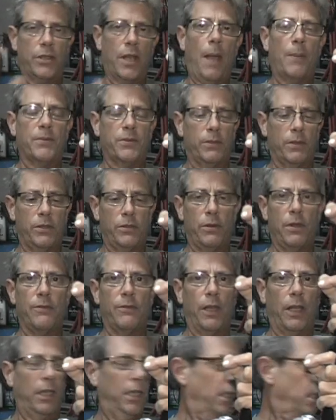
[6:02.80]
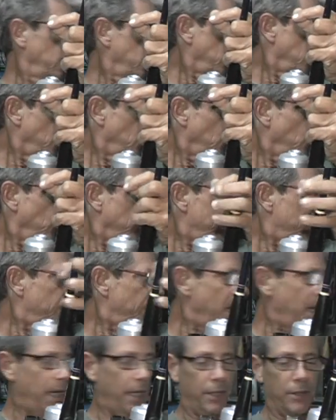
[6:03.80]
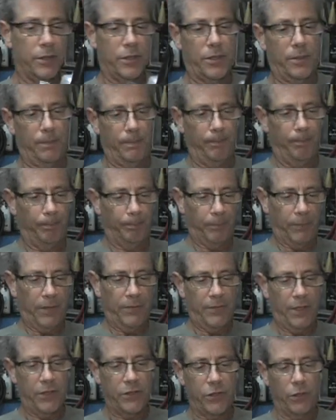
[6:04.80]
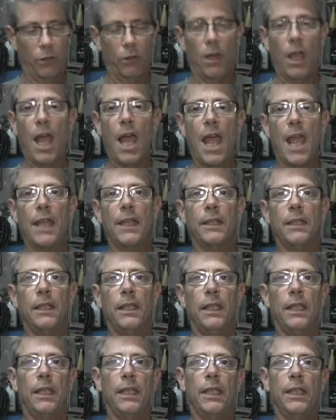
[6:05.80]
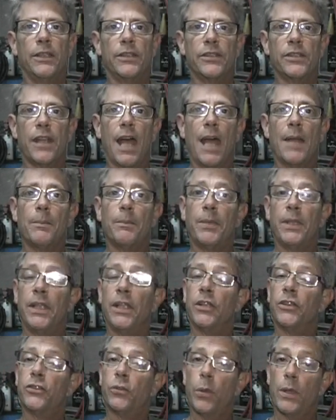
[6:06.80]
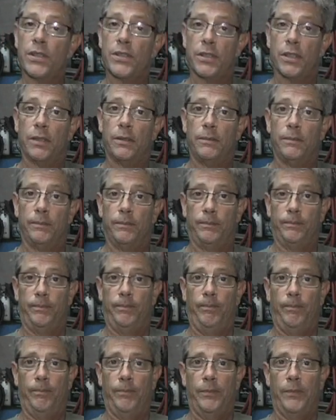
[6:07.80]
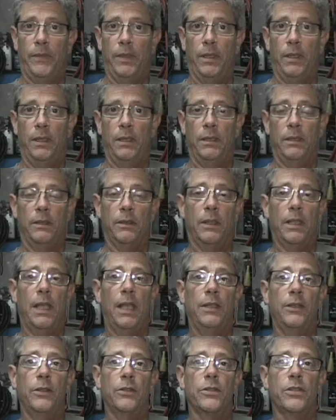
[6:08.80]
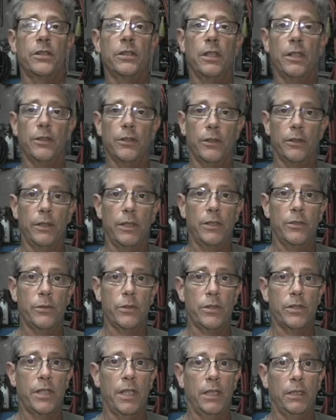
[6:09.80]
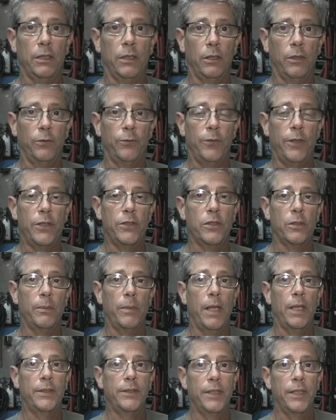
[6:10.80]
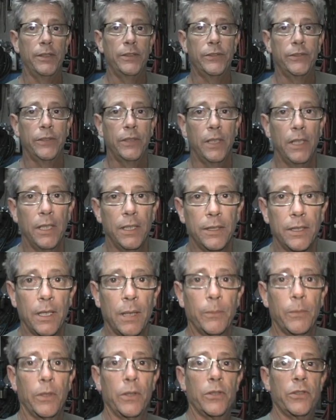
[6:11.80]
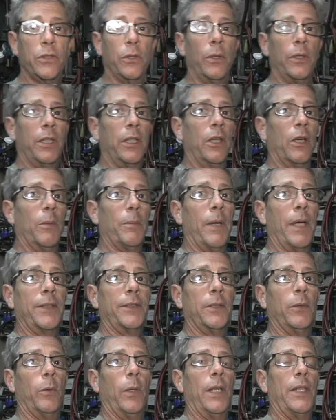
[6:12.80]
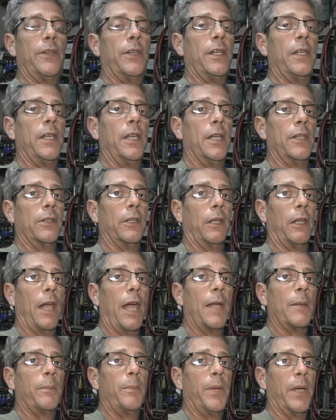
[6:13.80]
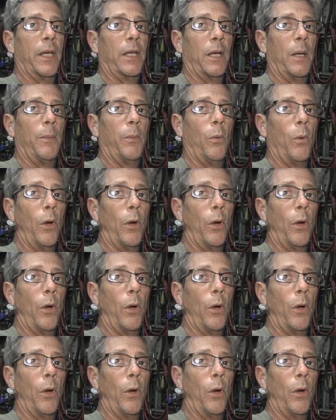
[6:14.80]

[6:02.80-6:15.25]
stops retrieving, which means that your line is not being twisted. Okay, and there's another interesting little feature about this that I'm going to show you here about the way the line pickup